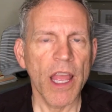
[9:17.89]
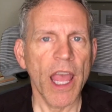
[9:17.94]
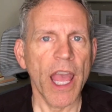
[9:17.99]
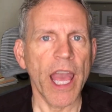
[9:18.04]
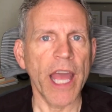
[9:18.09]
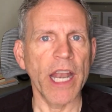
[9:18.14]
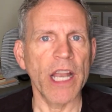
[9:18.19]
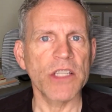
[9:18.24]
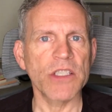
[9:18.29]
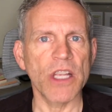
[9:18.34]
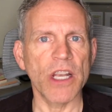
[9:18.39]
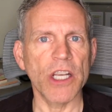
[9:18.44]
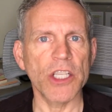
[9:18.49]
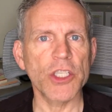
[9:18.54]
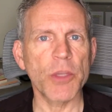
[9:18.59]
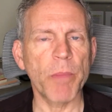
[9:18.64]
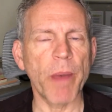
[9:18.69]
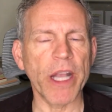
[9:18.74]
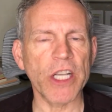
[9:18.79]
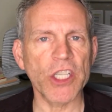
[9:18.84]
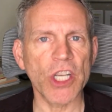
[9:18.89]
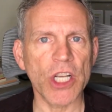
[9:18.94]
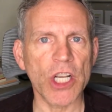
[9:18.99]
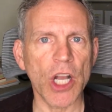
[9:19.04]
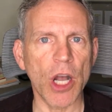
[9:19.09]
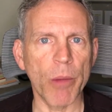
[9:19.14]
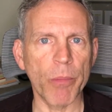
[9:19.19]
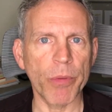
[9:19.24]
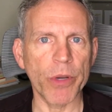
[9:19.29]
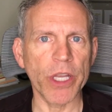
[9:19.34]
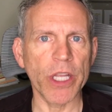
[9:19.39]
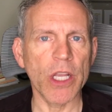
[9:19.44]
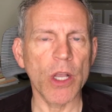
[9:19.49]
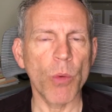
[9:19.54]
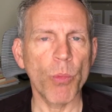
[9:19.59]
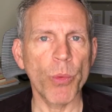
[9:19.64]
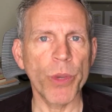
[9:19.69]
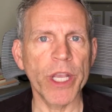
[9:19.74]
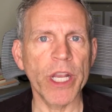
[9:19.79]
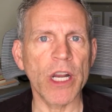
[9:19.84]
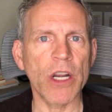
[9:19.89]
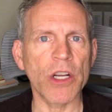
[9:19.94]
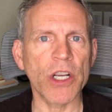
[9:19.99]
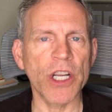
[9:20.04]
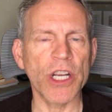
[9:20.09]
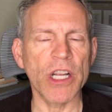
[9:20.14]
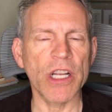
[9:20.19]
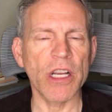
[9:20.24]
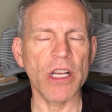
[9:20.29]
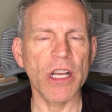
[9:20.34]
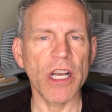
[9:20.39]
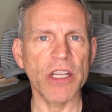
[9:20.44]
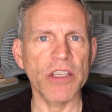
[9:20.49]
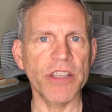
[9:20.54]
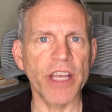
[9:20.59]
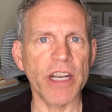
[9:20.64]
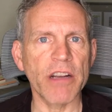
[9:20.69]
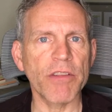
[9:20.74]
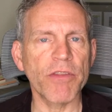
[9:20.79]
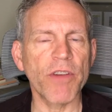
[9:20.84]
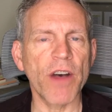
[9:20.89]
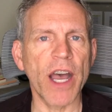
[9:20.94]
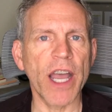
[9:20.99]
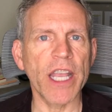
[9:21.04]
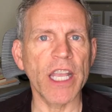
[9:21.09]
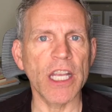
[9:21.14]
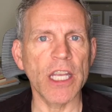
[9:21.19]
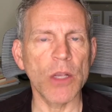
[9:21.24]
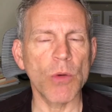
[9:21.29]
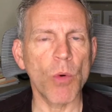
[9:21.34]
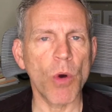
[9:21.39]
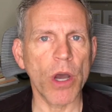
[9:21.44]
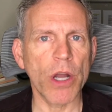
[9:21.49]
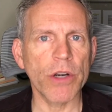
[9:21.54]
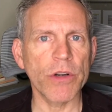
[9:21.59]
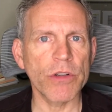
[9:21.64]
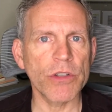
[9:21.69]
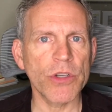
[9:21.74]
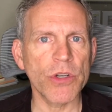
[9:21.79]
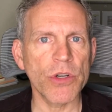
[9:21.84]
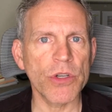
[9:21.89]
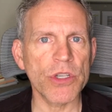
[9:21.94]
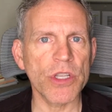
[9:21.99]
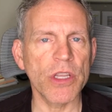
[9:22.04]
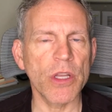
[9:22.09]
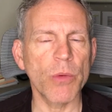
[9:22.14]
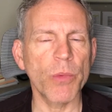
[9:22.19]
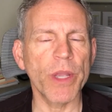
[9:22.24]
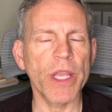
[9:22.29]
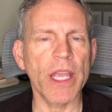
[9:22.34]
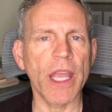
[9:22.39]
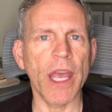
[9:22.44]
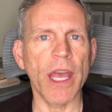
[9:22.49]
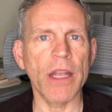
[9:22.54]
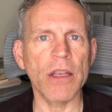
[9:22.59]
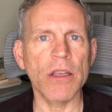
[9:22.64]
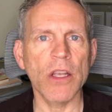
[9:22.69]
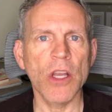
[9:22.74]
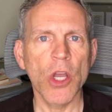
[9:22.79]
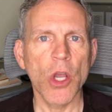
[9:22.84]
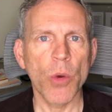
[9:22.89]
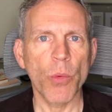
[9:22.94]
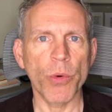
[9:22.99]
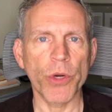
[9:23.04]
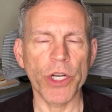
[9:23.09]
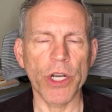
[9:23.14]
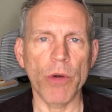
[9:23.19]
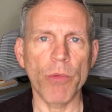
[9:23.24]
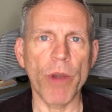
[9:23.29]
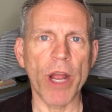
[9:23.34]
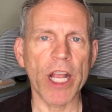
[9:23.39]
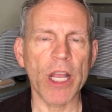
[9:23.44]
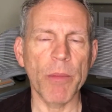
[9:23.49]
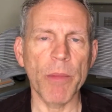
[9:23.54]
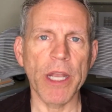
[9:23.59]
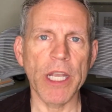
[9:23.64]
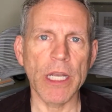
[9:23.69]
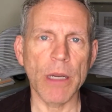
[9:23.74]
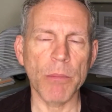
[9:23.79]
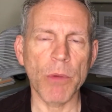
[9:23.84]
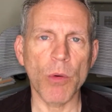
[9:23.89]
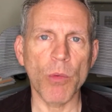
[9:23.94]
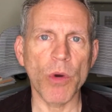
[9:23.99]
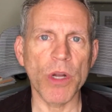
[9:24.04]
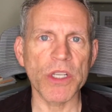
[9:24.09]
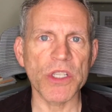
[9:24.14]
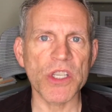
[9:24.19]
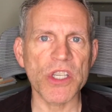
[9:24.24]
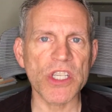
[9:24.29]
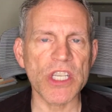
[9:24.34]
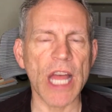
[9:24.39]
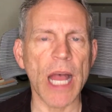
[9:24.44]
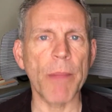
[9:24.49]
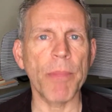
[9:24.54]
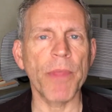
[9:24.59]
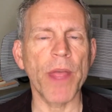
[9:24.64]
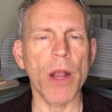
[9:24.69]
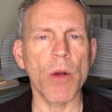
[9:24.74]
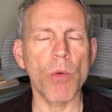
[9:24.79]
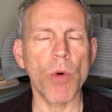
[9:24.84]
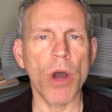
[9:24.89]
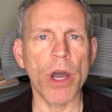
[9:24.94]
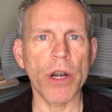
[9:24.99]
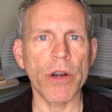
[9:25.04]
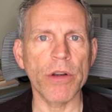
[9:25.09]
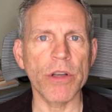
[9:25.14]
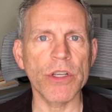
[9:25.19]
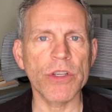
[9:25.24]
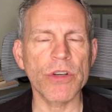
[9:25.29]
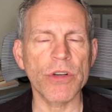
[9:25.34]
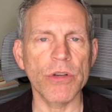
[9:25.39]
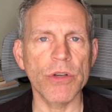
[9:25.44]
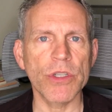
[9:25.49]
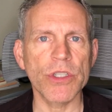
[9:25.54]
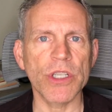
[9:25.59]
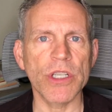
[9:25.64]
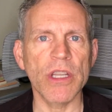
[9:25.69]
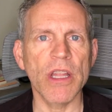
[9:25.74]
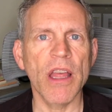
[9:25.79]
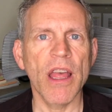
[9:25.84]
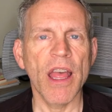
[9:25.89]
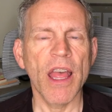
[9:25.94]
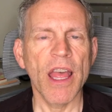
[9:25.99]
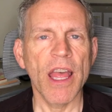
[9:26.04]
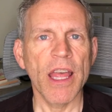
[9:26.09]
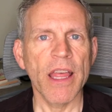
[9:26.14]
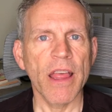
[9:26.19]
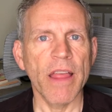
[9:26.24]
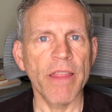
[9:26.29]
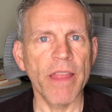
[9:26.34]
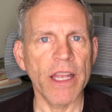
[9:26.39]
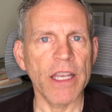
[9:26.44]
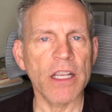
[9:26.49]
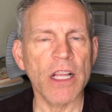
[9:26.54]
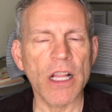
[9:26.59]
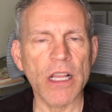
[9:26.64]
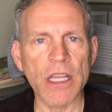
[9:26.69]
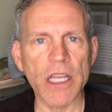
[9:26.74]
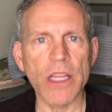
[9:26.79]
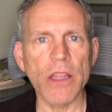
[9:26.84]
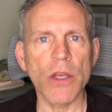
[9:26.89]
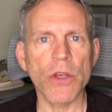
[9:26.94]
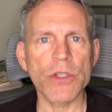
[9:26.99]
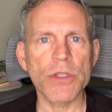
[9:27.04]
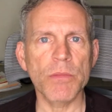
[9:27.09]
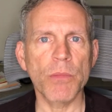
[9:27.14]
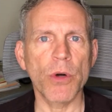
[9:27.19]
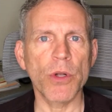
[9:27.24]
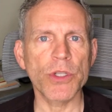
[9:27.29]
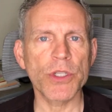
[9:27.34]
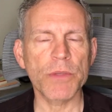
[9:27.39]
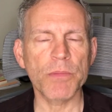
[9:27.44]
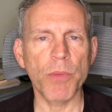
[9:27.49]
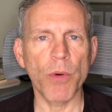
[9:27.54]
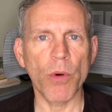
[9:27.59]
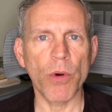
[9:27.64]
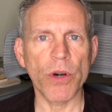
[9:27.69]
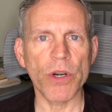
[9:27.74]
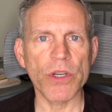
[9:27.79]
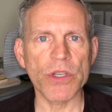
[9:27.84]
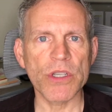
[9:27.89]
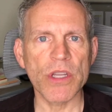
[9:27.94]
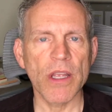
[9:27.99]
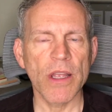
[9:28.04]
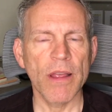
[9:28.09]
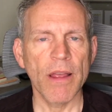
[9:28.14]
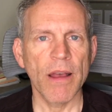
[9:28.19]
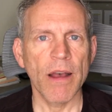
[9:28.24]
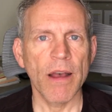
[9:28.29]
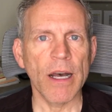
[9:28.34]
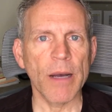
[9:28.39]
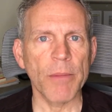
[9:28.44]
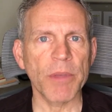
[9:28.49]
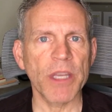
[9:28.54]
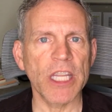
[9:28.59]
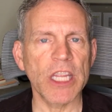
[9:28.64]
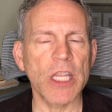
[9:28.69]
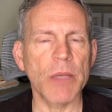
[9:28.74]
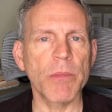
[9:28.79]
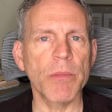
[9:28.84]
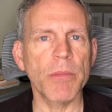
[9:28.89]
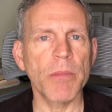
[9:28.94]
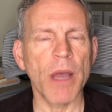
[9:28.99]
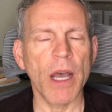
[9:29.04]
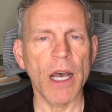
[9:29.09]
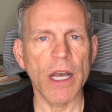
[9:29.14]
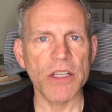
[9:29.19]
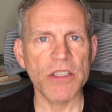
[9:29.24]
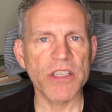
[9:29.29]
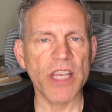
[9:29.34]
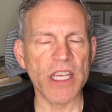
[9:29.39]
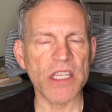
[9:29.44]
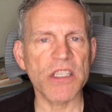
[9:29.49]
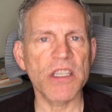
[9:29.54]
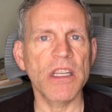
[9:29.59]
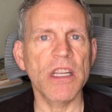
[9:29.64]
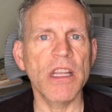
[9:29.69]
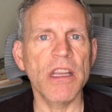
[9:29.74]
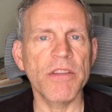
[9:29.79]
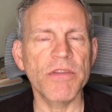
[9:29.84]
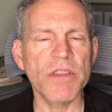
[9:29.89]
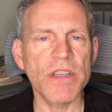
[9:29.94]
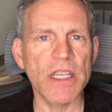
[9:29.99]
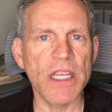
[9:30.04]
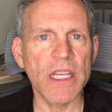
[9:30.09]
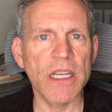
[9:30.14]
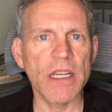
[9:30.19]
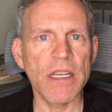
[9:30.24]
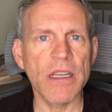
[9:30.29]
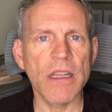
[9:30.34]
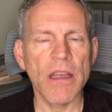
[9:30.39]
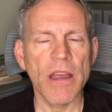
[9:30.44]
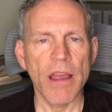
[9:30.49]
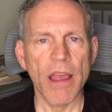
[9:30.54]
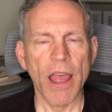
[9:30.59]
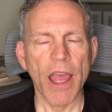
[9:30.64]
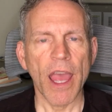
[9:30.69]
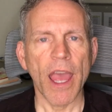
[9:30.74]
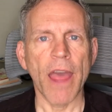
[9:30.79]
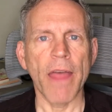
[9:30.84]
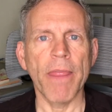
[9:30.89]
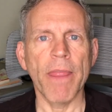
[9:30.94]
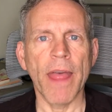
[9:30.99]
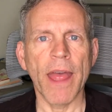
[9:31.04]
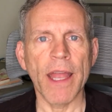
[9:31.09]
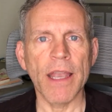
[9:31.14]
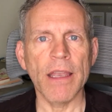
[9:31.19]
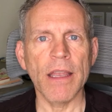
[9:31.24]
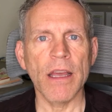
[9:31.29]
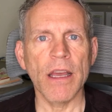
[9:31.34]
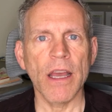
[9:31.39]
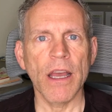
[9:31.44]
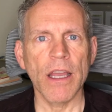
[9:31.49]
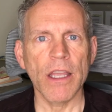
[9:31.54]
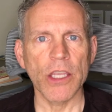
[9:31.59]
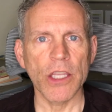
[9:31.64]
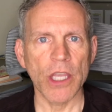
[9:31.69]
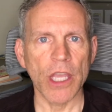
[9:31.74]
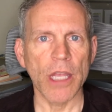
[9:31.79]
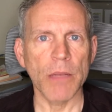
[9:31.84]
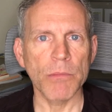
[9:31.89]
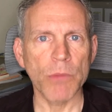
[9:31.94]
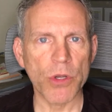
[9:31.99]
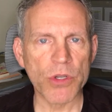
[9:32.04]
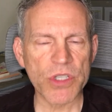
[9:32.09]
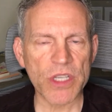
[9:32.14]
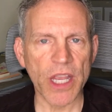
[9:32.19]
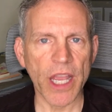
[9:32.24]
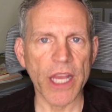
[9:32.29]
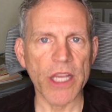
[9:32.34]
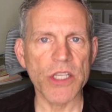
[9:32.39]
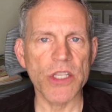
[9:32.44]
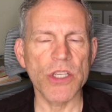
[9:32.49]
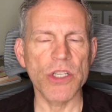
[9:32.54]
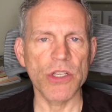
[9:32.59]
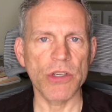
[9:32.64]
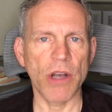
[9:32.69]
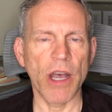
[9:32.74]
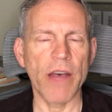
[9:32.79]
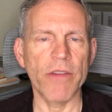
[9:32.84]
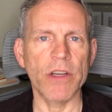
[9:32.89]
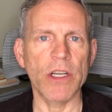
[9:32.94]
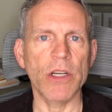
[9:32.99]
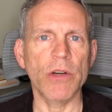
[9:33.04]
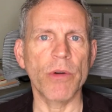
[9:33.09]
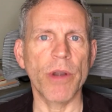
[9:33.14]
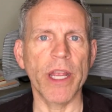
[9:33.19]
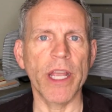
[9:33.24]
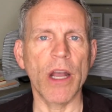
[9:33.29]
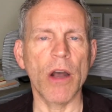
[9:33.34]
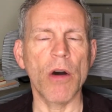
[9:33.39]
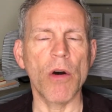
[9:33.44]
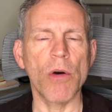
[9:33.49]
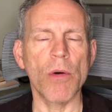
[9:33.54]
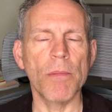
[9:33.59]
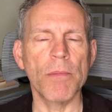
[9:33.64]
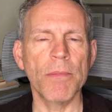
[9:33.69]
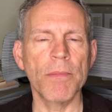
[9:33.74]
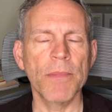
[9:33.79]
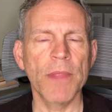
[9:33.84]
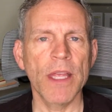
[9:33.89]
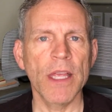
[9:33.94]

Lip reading: And as an inspection company, we are going to identify any water intrusion that we can. We're going to recommend, #1, stop that water intrusion, and then clean those mold spores, get them tested if needed, and then in most cases you'll have a great home.